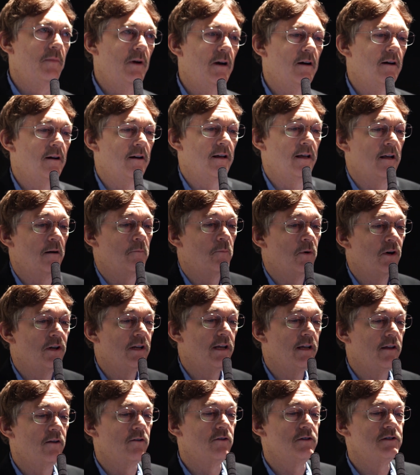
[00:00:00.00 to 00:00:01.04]
at a
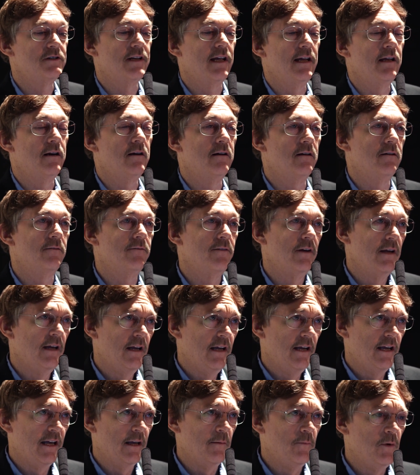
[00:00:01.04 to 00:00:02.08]
particular state of
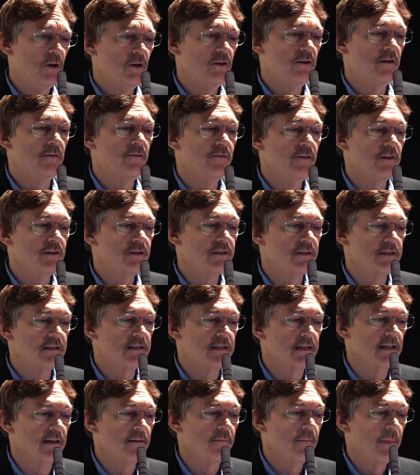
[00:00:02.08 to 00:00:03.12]
immune
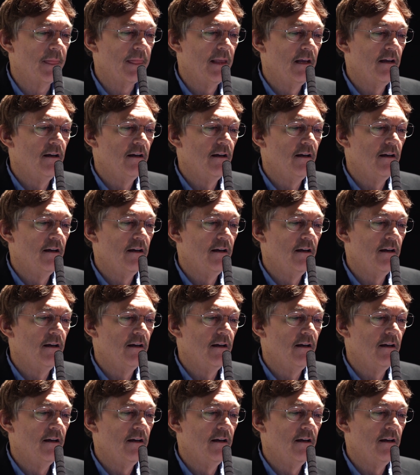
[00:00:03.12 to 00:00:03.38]
deficiency.